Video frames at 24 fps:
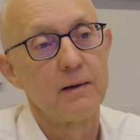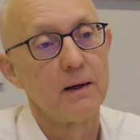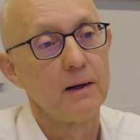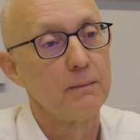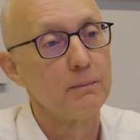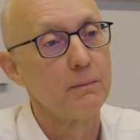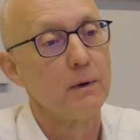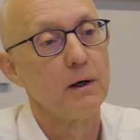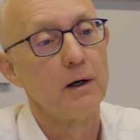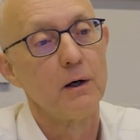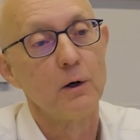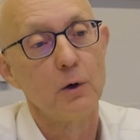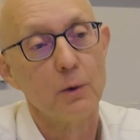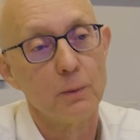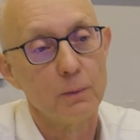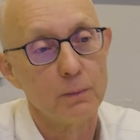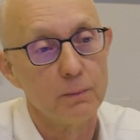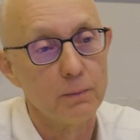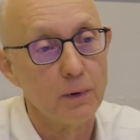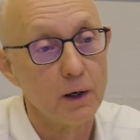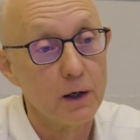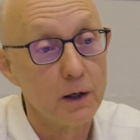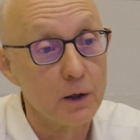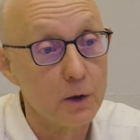and
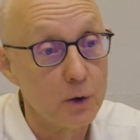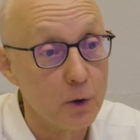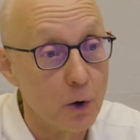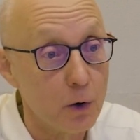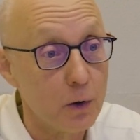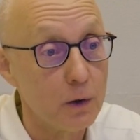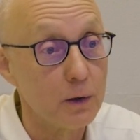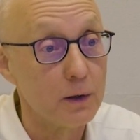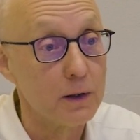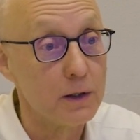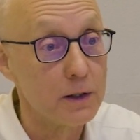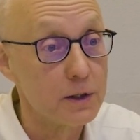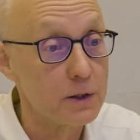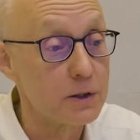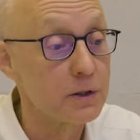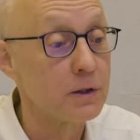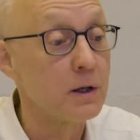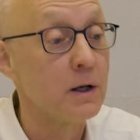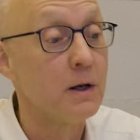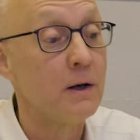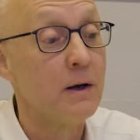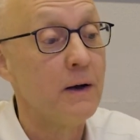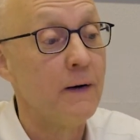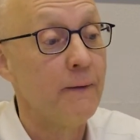my goal is
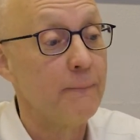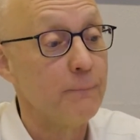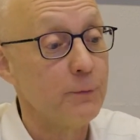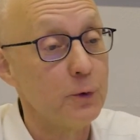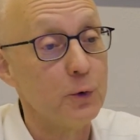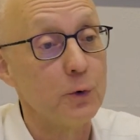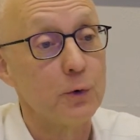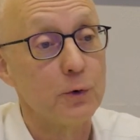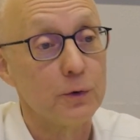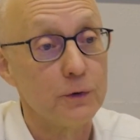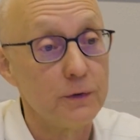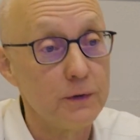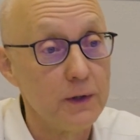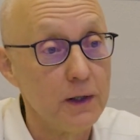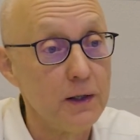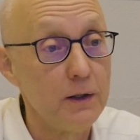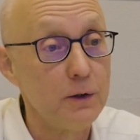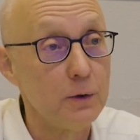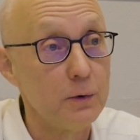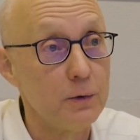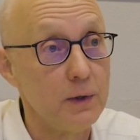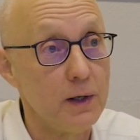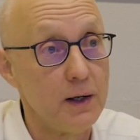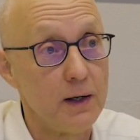to
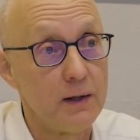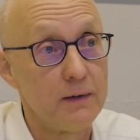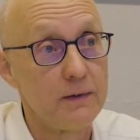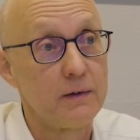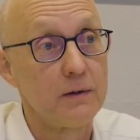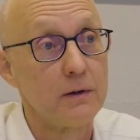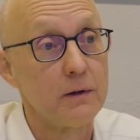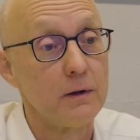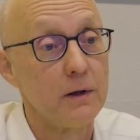continue that